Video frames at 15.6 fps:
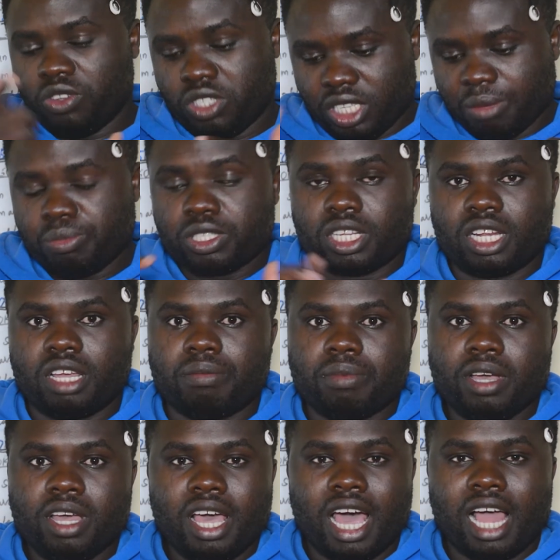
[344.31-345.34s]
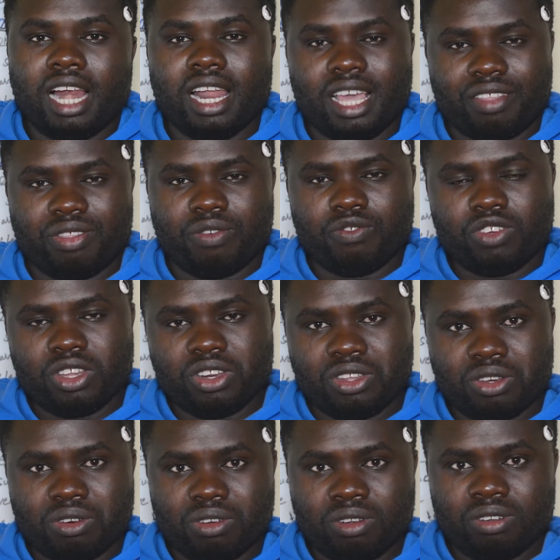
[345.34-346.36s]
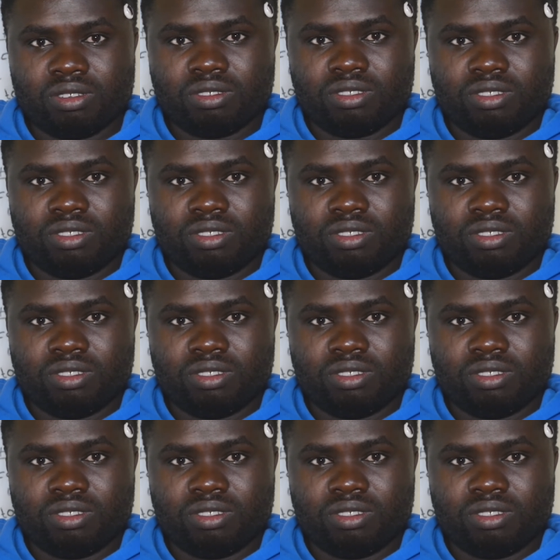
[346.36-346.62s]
if you subscribe and like the video.